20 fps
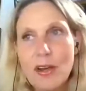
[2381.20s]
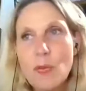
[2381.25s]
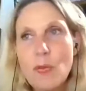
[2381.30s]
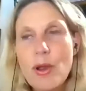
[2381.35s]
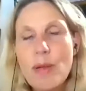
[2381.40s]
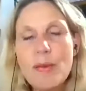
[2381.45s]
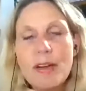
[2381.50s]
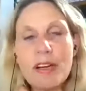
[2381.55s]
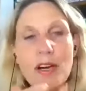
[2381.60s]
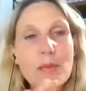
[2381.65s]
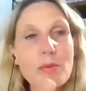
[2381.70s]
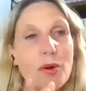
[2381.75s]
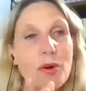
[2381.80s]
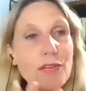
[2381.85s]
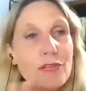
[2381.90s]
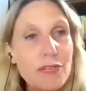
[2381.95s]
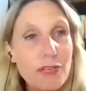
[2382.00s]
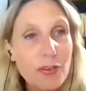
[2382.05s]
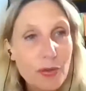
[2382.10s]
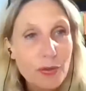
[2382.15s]
women are
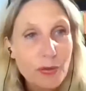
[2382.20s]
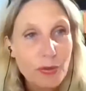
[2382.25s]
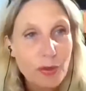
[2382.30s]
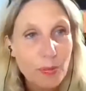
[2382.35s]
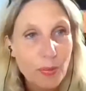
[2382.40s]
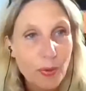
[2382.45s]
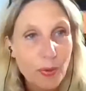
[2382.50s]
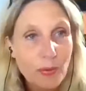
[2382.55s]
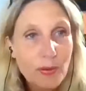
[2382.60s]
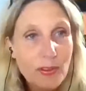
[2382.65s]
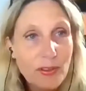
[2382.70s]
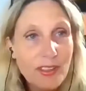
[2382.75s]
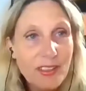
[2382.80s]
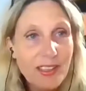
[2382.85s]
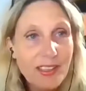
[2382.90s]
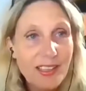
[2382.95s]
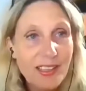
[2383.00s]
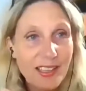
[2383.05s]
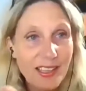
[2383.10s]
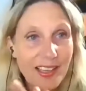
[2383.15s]
more vulnerable.
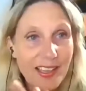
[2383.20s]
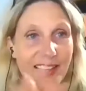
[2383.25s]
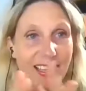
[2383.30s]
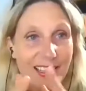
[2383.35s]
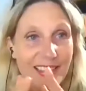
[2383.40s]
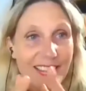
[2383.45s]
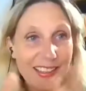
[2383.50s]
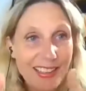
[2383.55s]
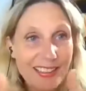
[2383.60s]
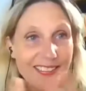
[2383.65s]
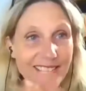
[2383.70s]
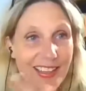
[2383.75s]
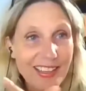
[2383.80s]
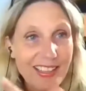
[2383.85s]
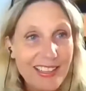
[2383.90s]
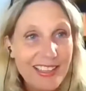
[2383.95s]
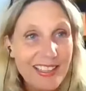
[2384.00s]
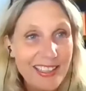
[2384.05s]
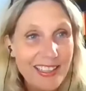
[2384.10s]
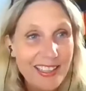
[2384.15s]
And
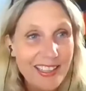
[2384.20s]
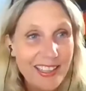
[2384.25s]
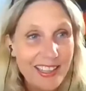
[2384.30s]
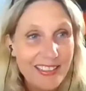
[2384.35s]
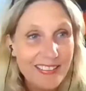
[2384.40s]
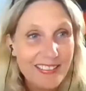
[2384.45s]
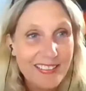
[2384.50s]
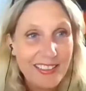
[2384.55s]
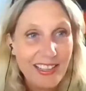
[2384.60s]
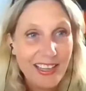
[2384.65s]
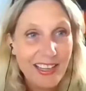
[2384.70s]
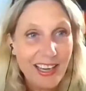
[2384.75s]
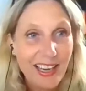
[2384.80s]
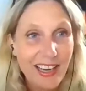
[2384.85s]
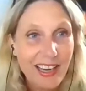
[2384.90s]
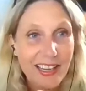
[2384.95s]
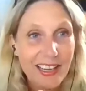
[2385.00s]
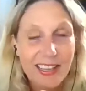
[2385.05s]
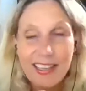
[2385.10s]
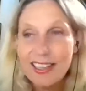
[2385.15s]
exactly as
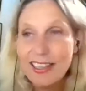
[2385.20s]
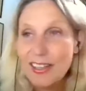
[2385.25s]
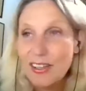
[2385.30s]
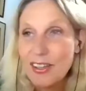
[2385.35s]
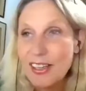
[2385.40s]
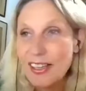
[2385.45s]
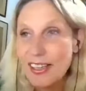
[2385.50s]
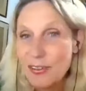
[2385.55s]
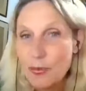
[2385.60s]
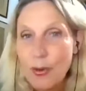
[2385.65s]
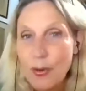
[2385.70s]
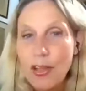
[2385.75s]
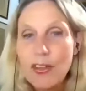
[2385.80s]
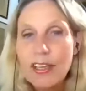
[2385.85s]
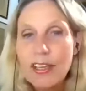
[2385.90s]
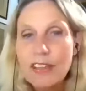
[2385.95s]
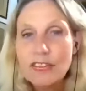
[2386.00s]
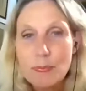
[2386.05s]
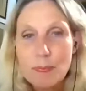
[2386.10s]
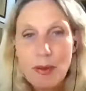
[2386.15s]
Tara well
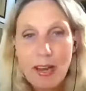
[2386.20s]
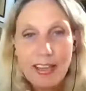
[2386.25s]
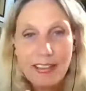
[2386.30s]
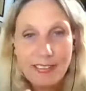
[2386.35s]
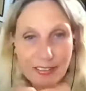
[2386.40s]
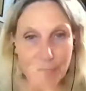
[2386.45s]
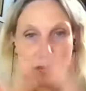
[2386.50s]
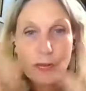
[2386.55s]
explained,